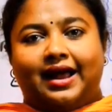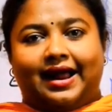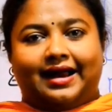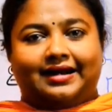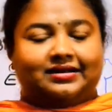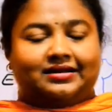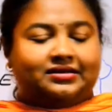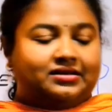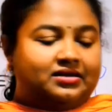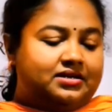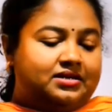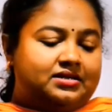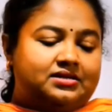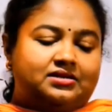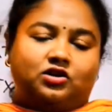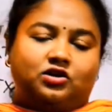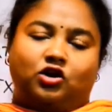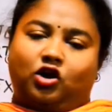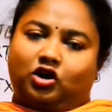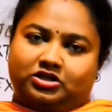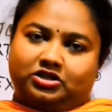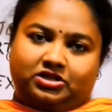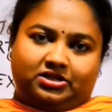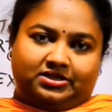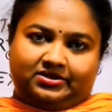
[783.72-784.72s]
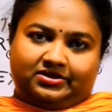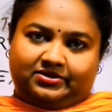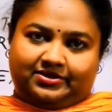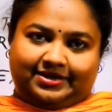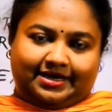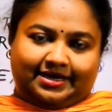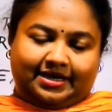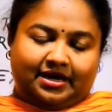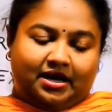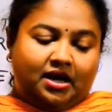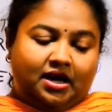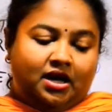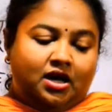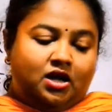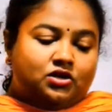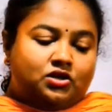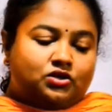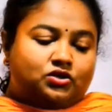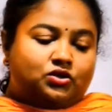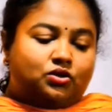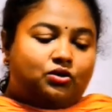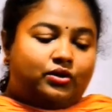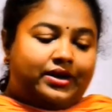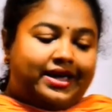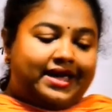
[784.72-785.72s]
another is logistic.
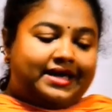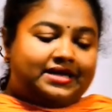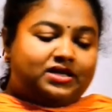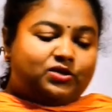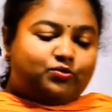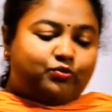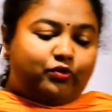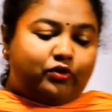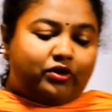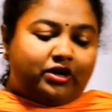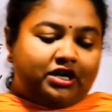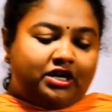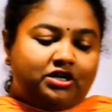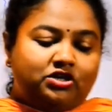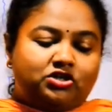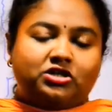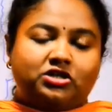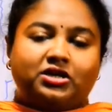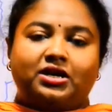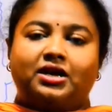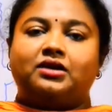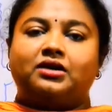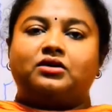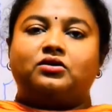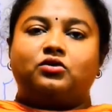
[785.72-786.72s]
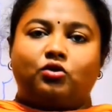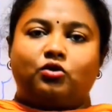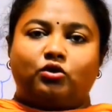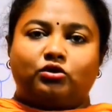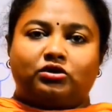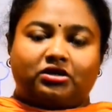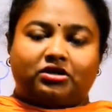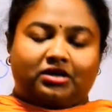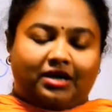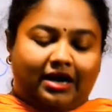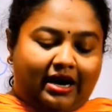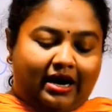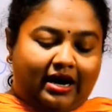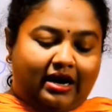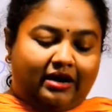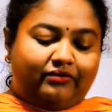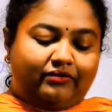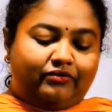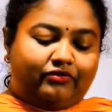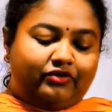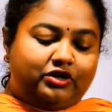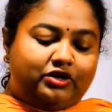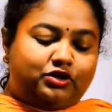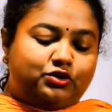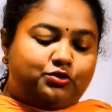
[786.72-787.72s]
So exponential growth
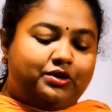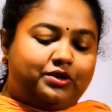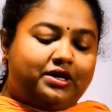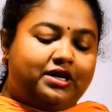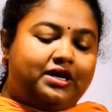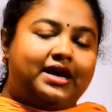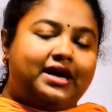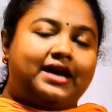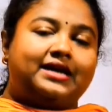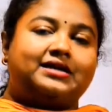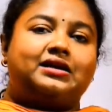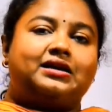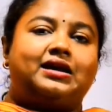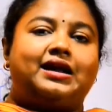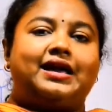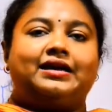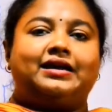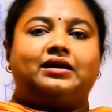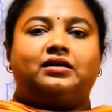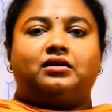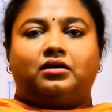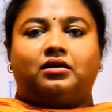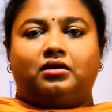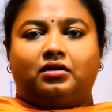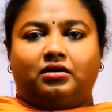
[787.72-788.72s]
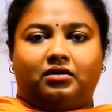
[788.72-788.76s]
curve, which we get like